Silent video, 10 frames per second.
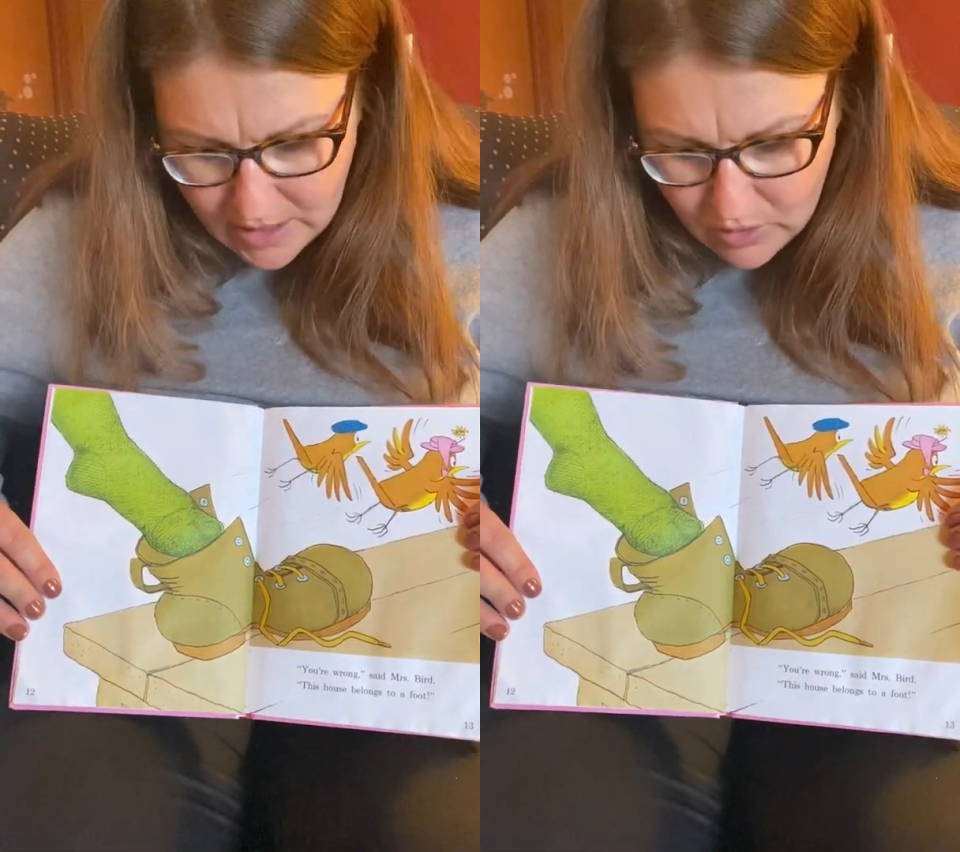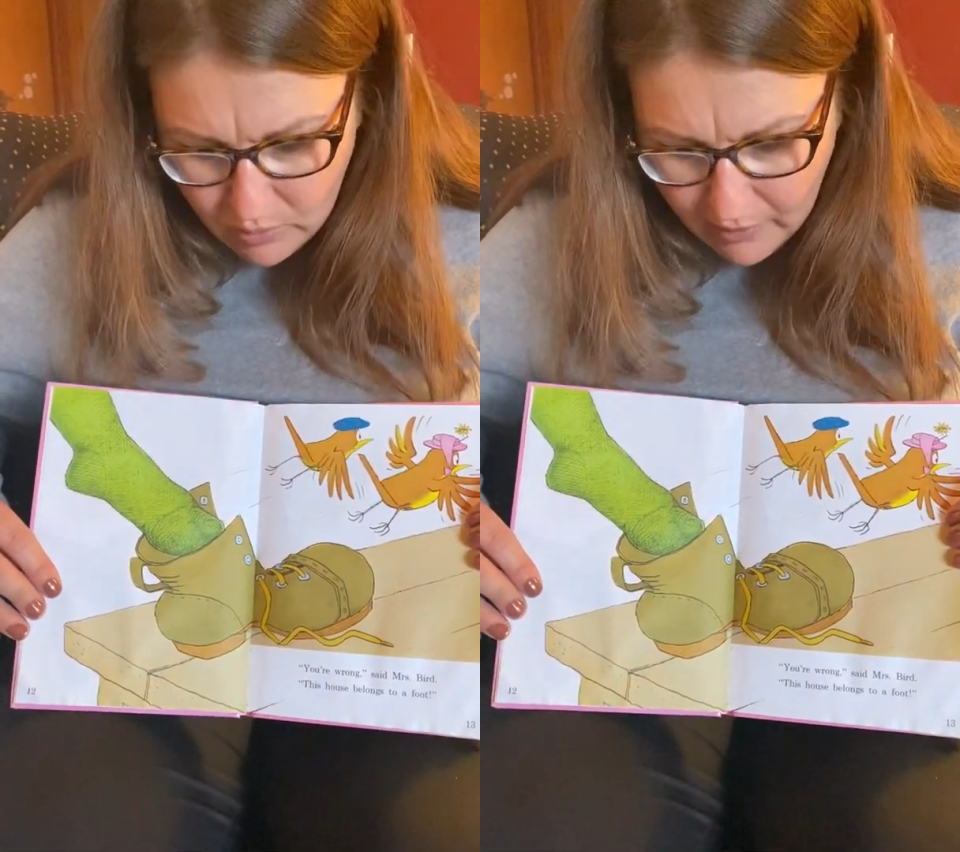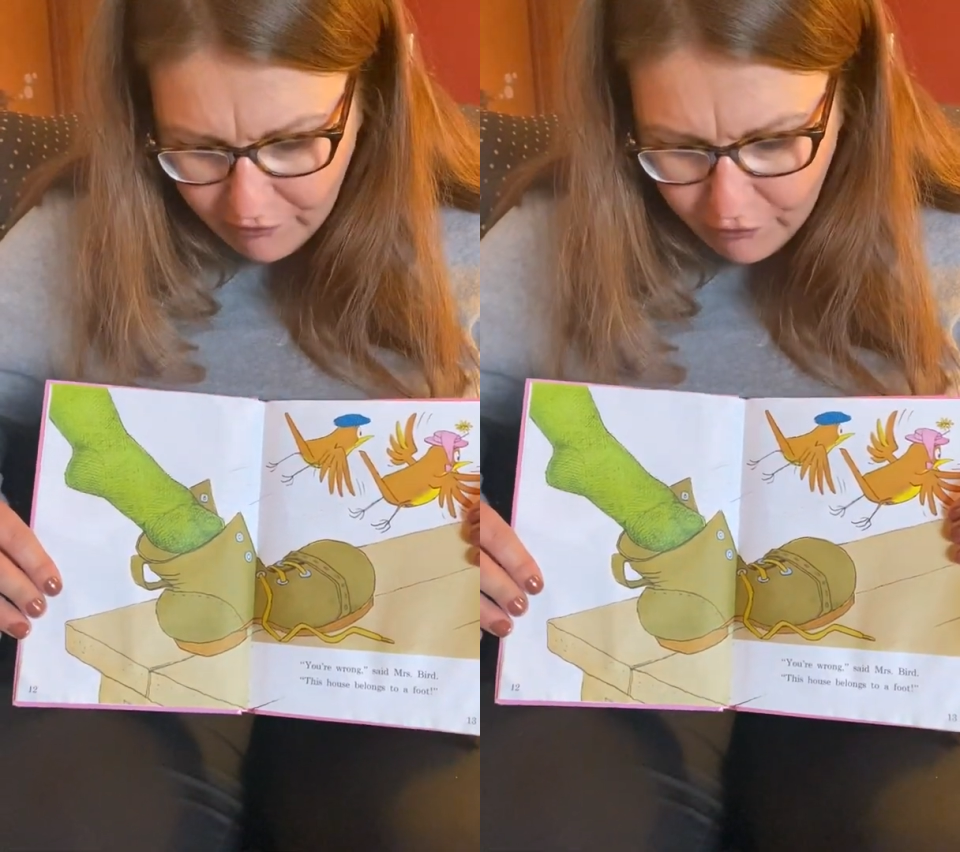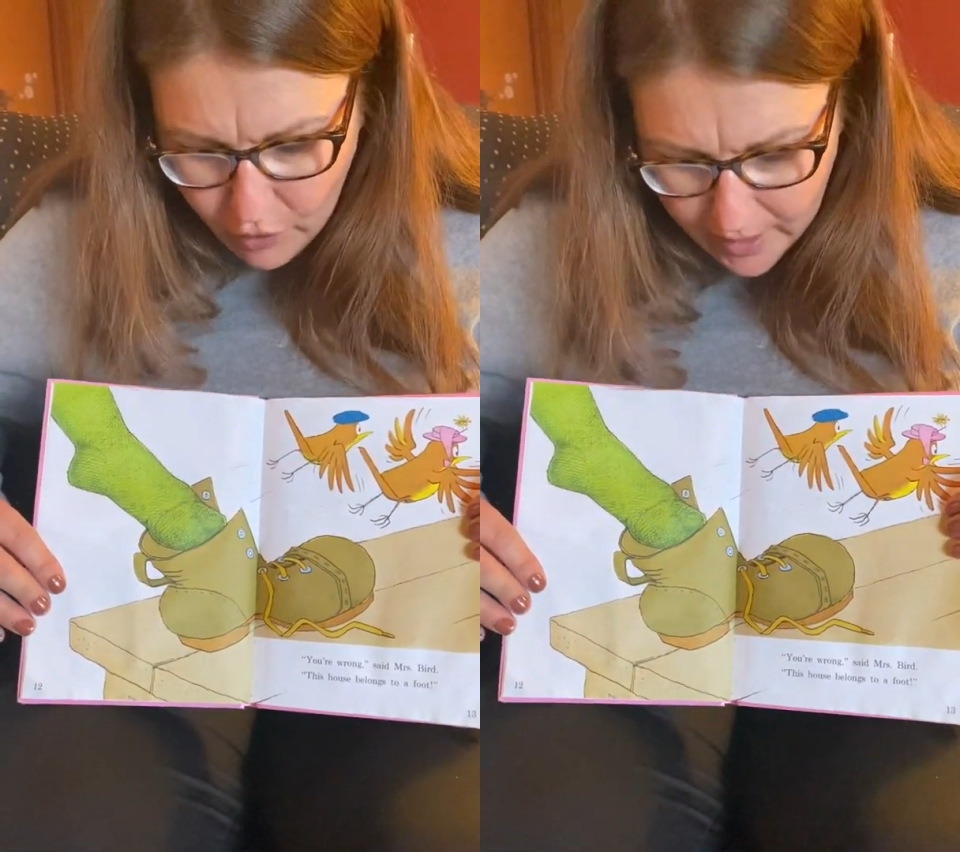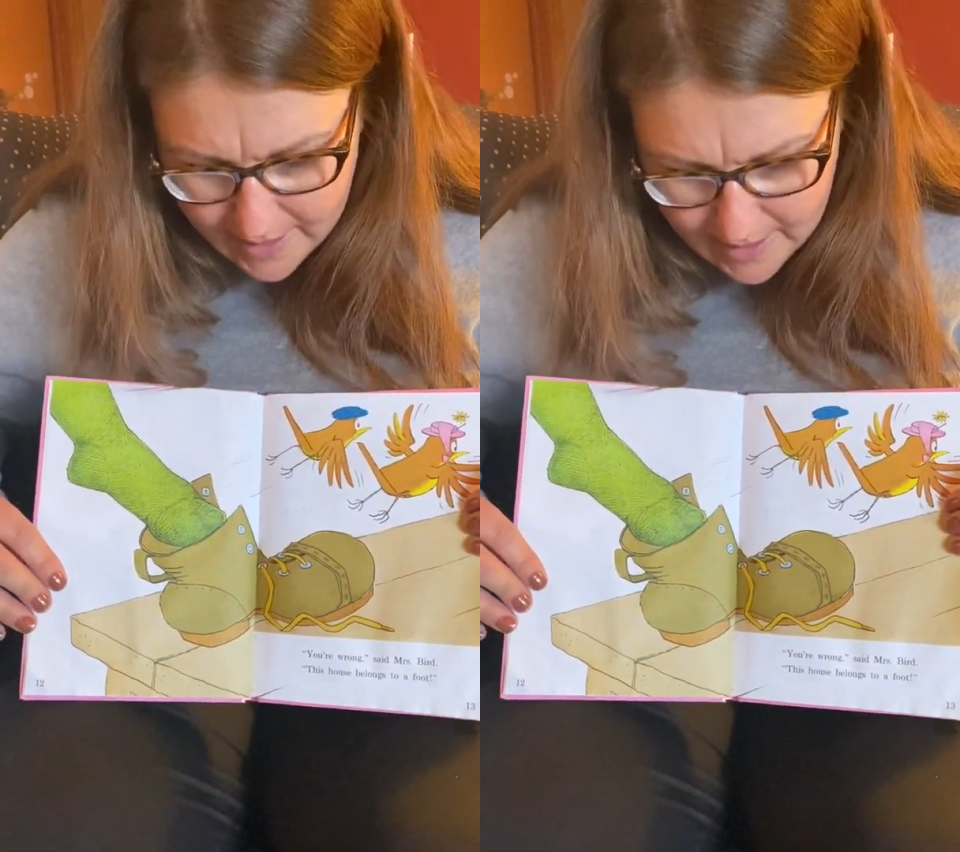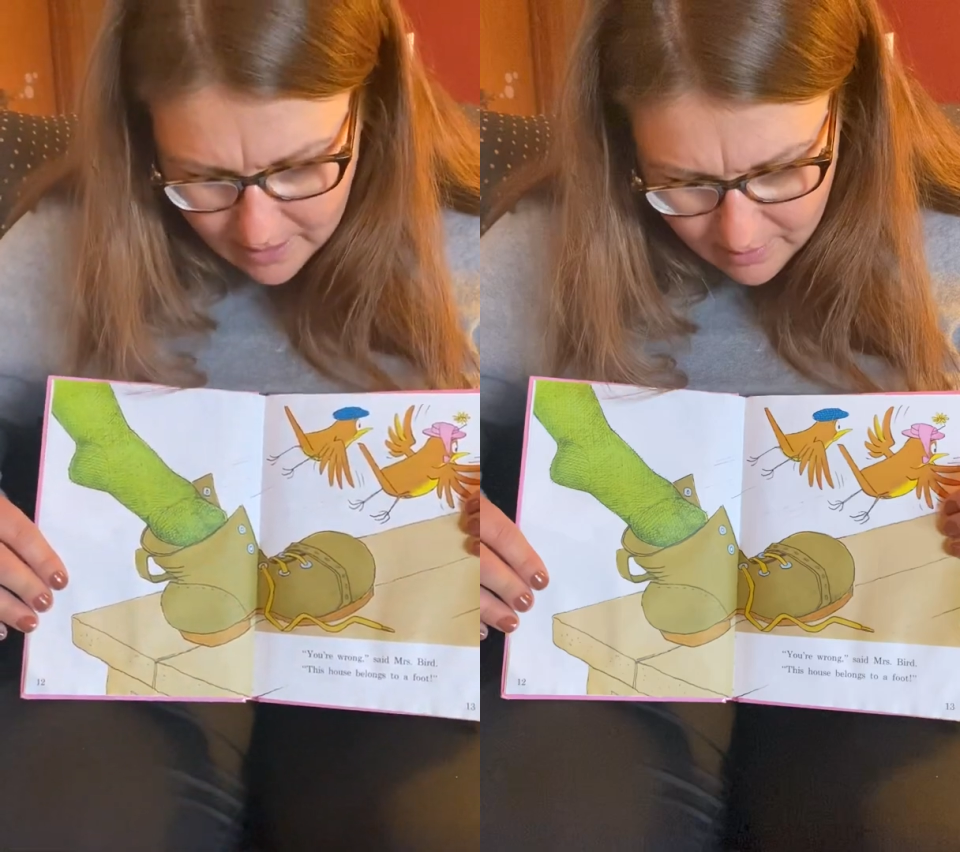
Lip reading: to a foot.